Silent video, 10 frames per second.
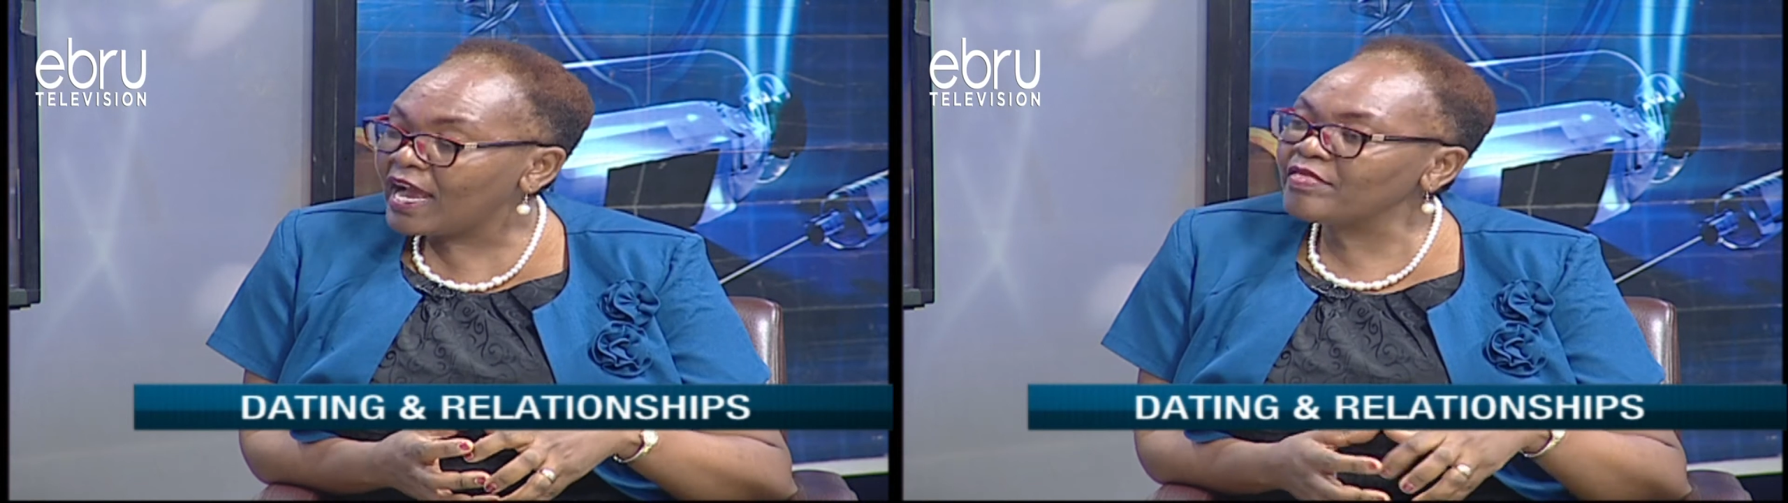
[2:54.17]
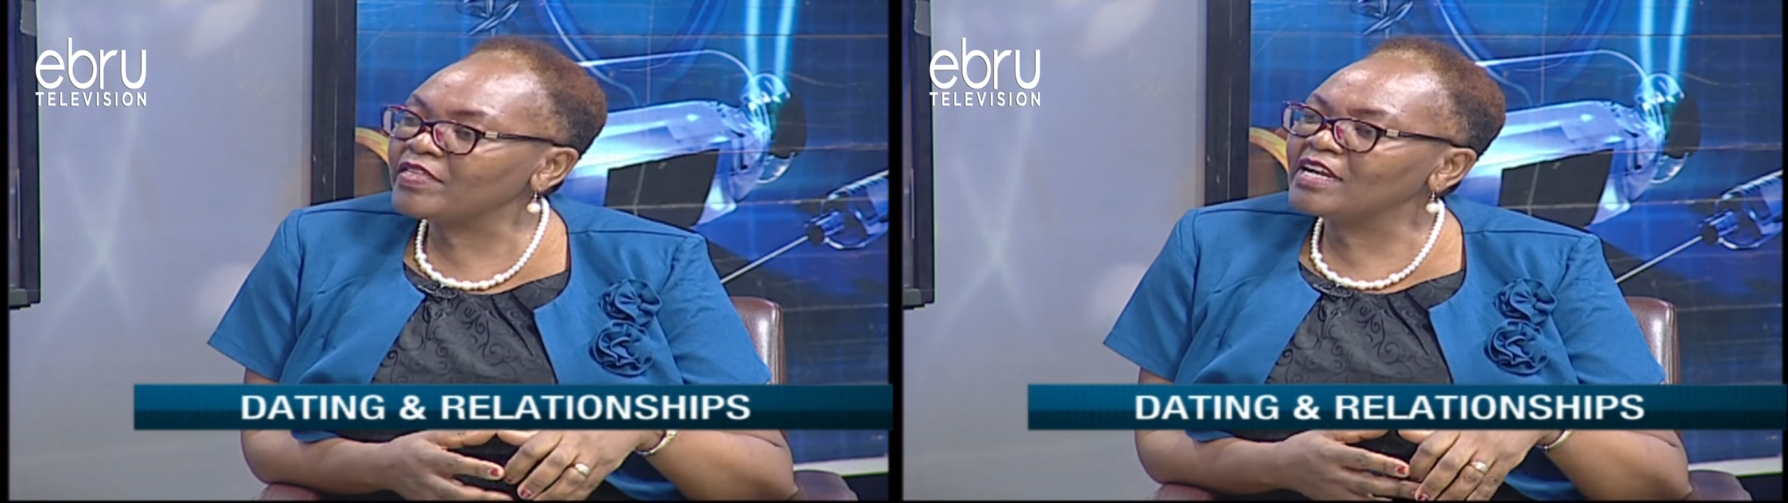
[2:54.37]

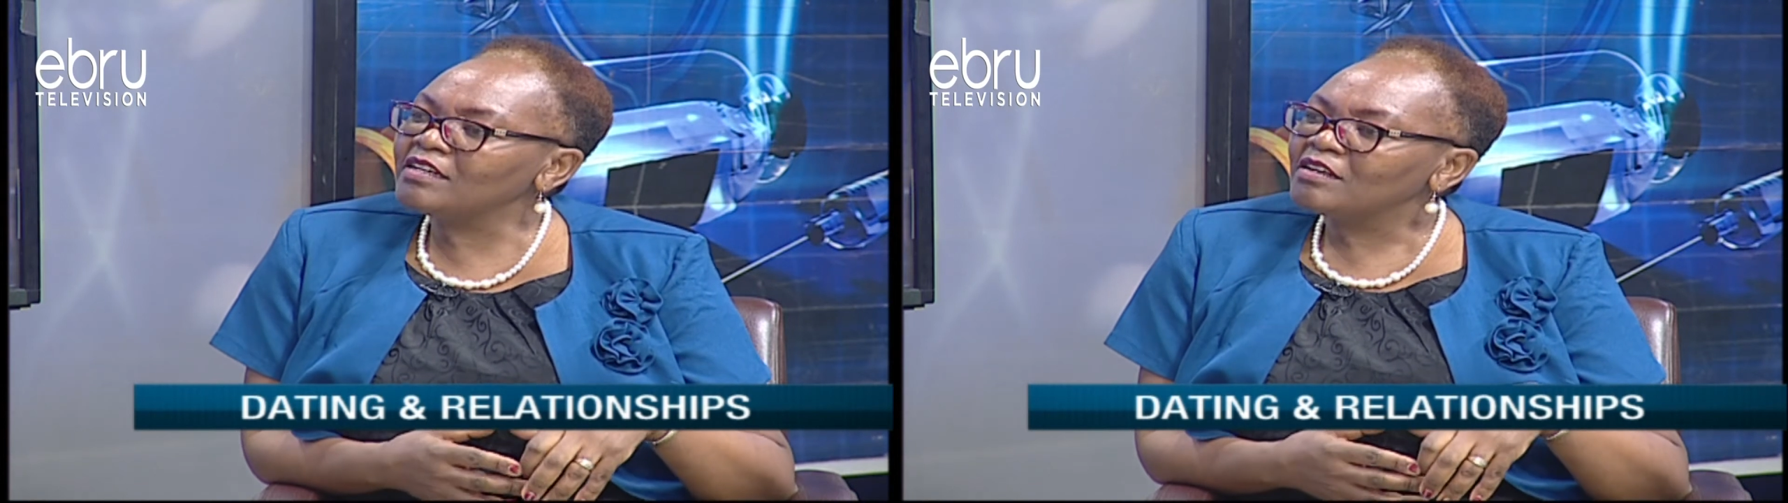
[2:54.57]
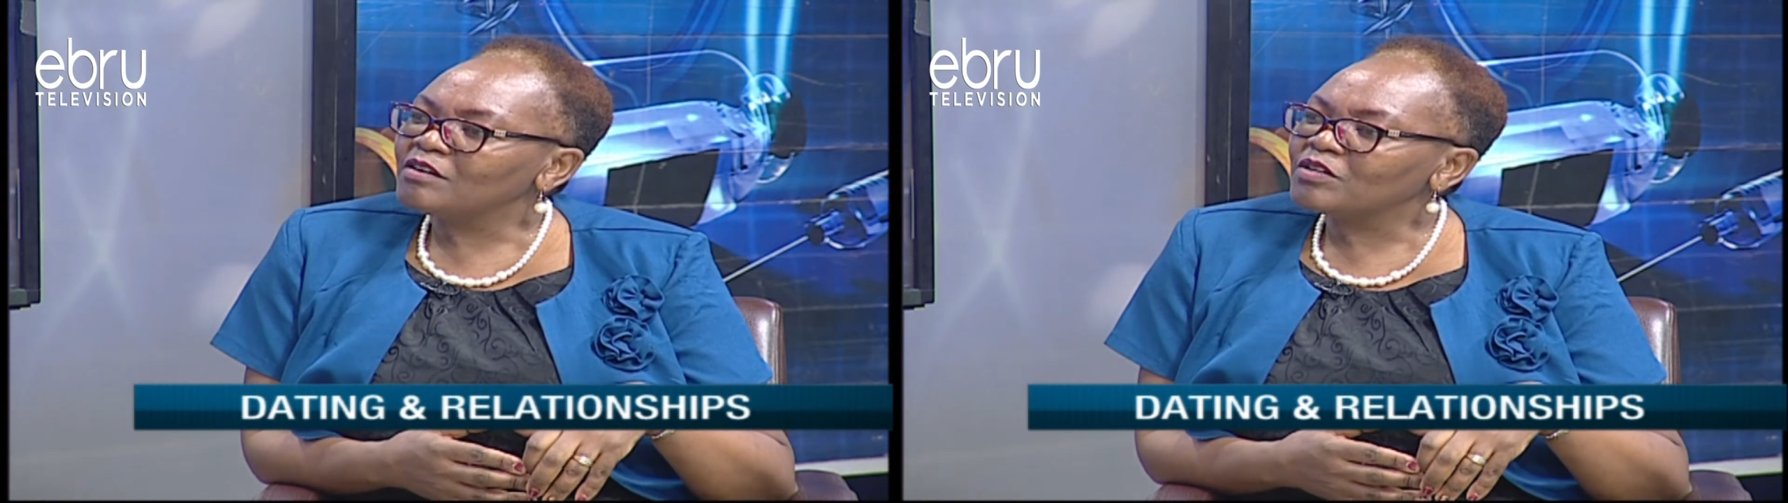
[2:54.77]
and
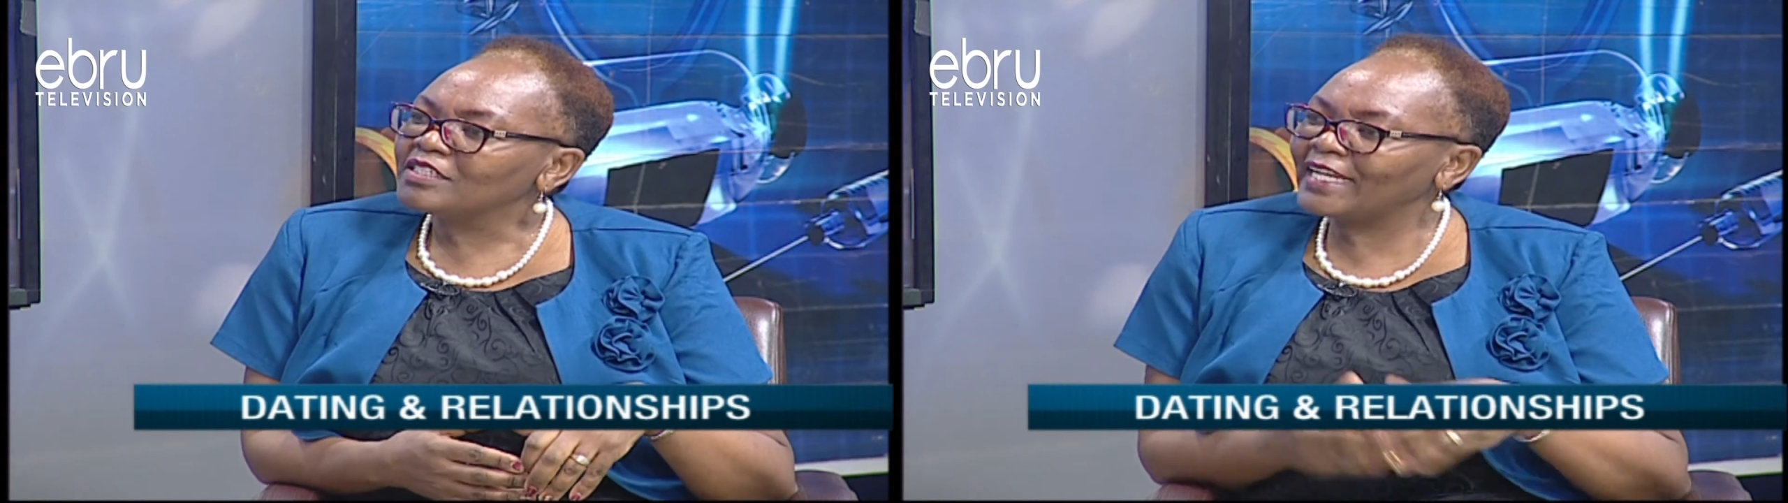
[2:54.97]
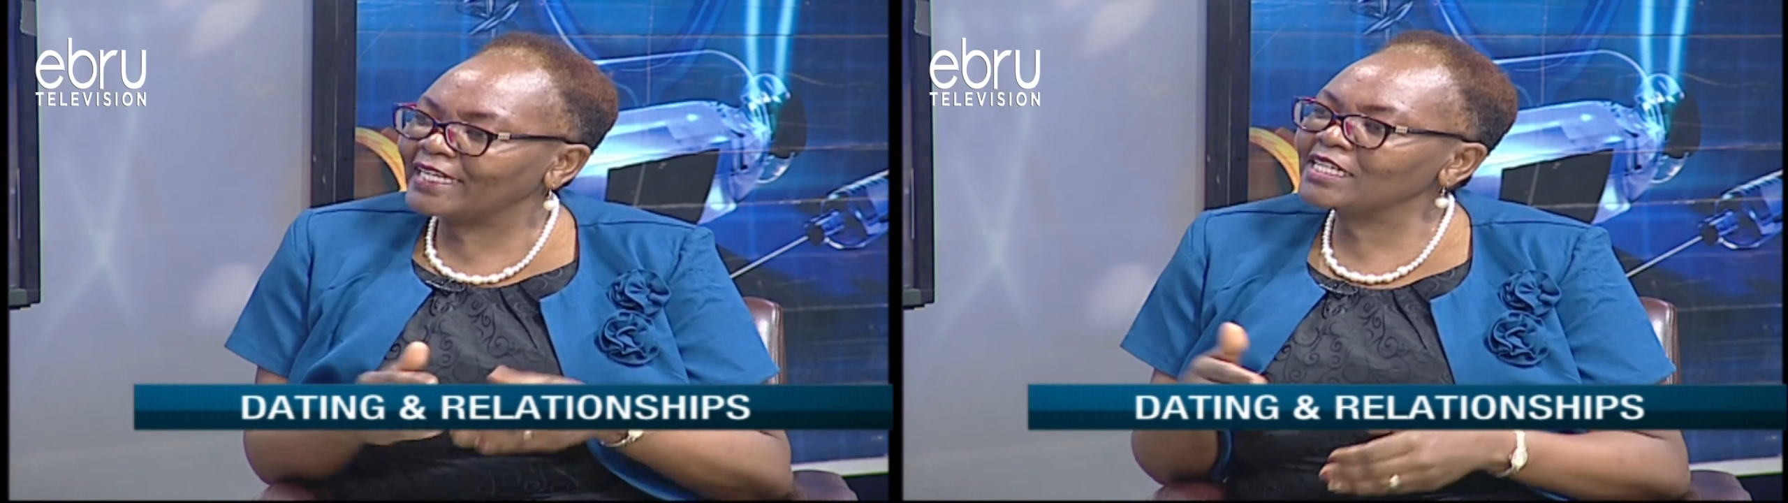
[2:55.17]
then
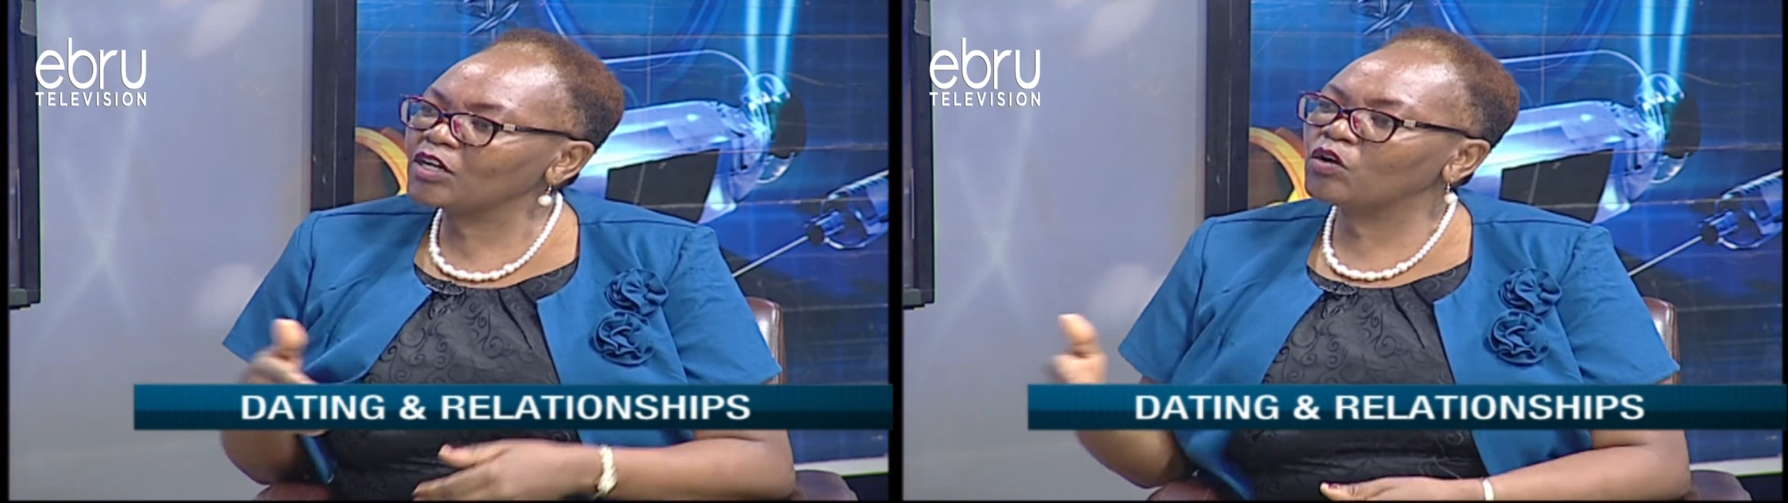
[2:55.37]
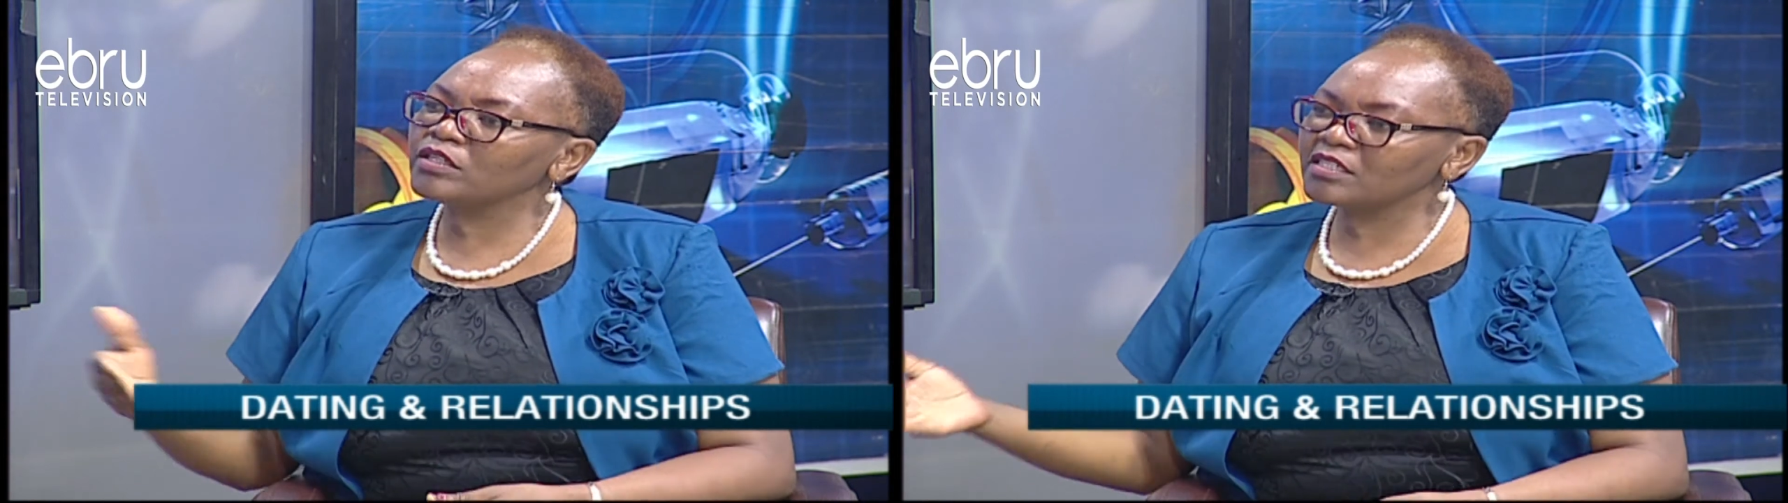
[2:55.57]

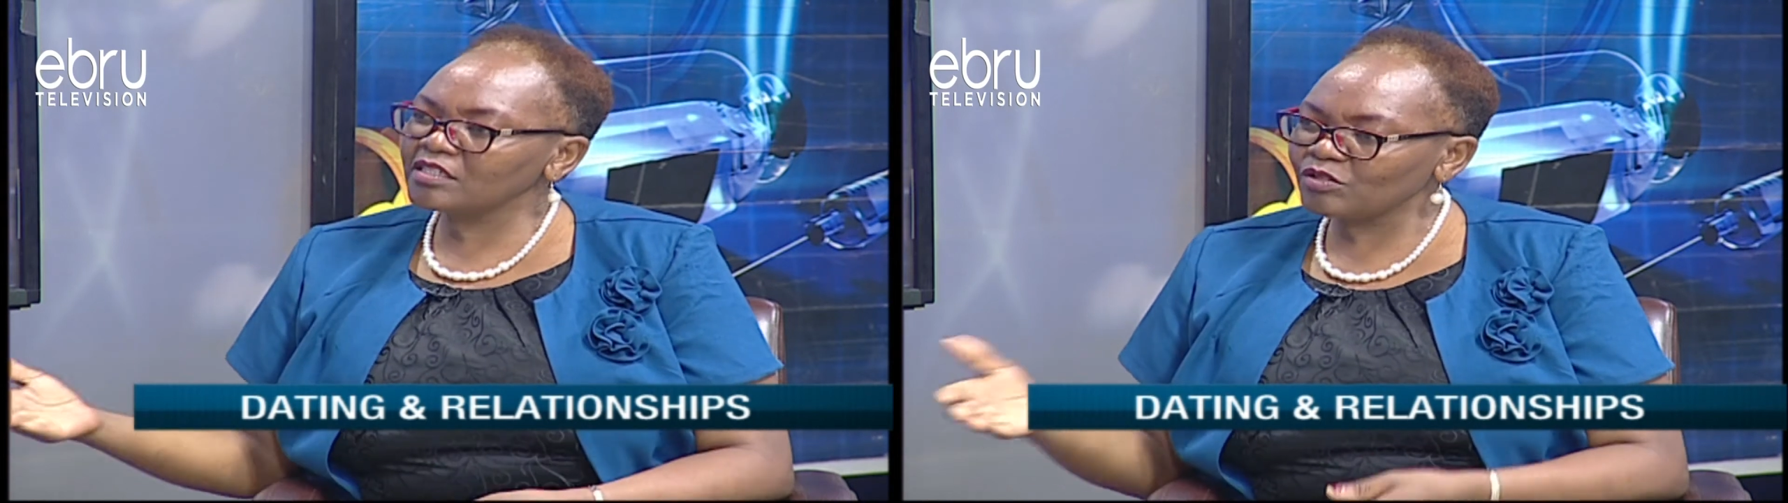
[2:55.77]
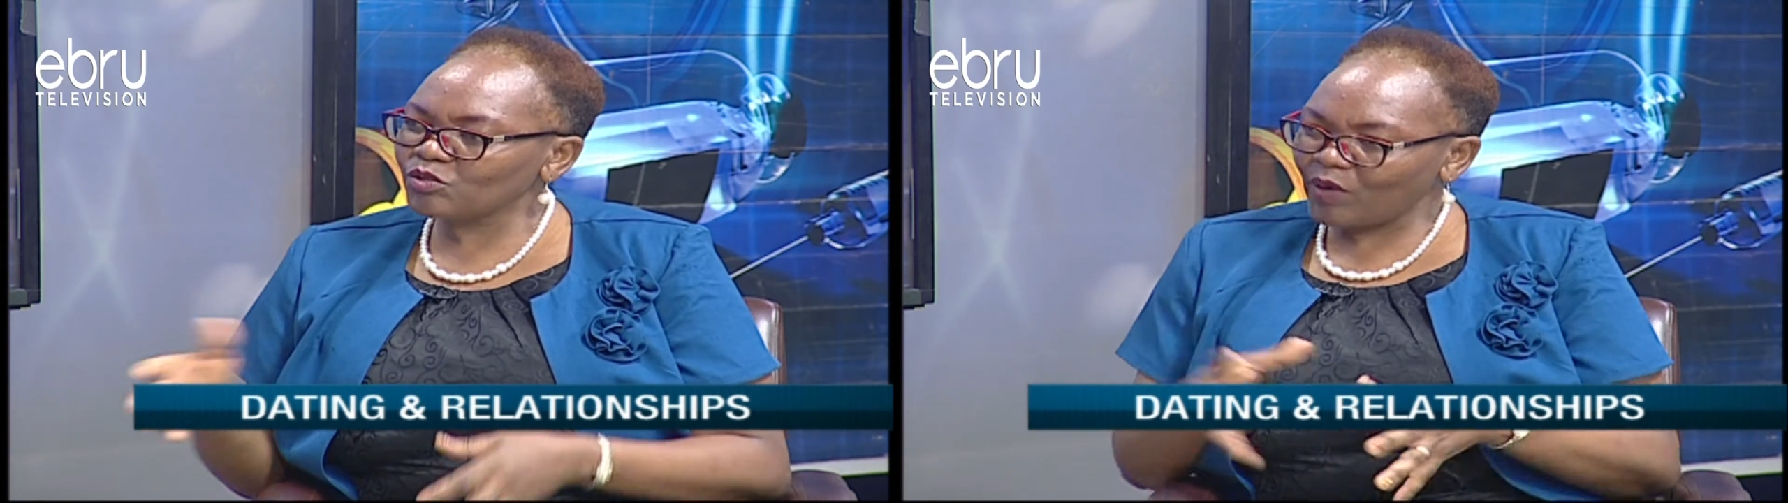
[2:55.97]
dating continues